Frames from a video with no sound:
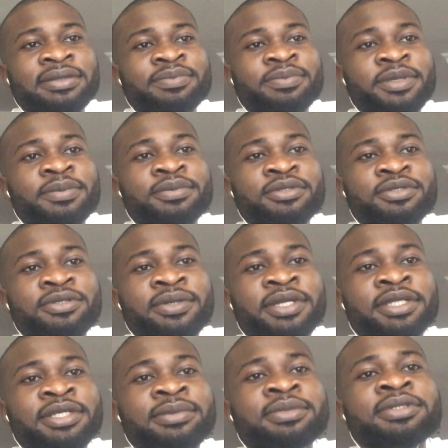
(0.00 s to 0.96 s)
people to
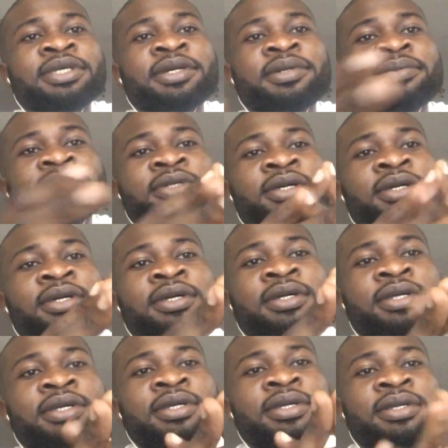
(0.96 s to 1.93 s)
enable them
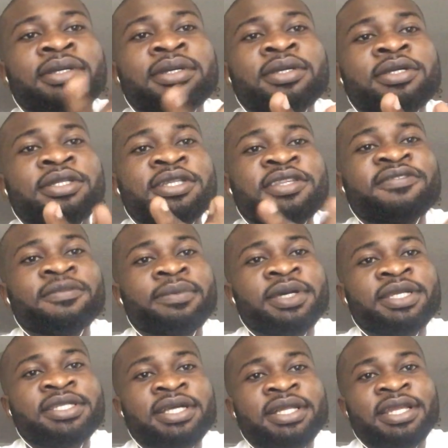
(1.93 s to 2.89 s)
live a
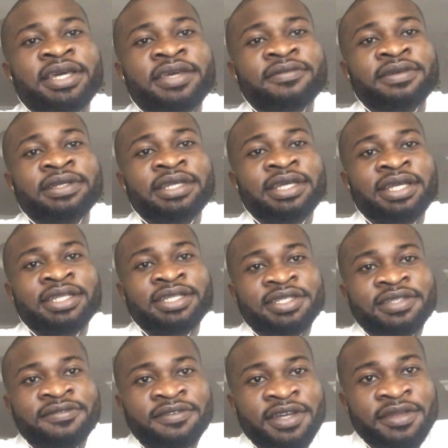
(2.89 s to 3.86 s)
better life and
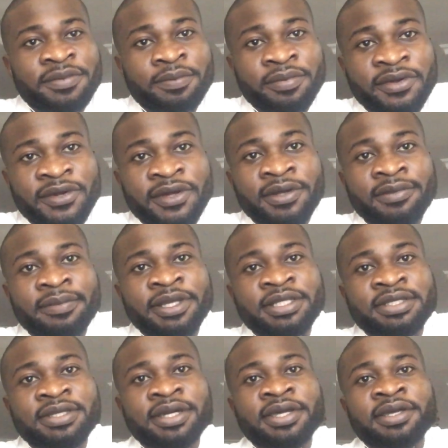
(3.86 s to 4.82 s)
identify prior
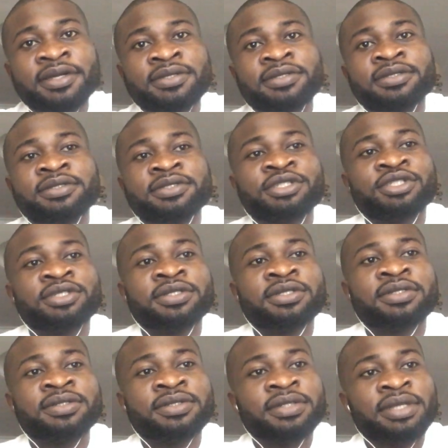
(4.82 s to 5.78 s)
mental health
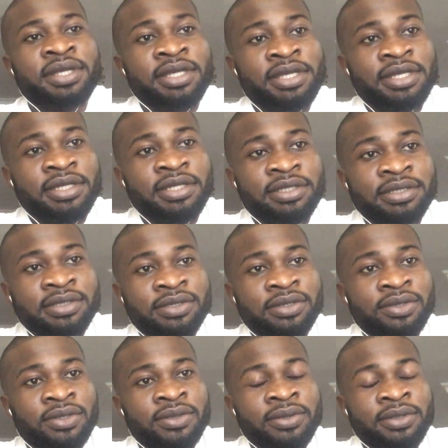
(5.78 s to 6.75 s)
condition in
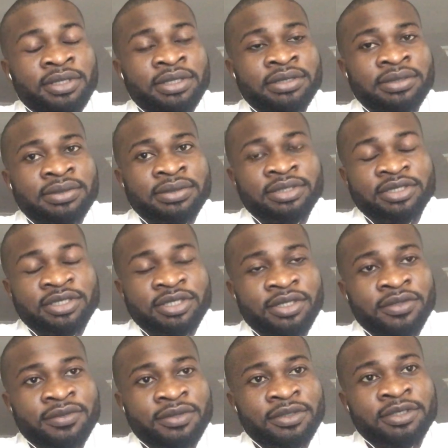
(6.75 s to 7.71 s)
lower
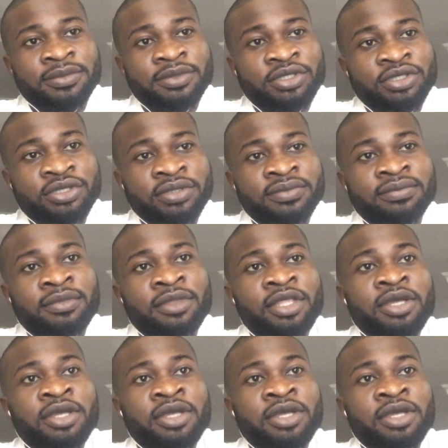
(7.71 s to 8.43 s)
self-condition.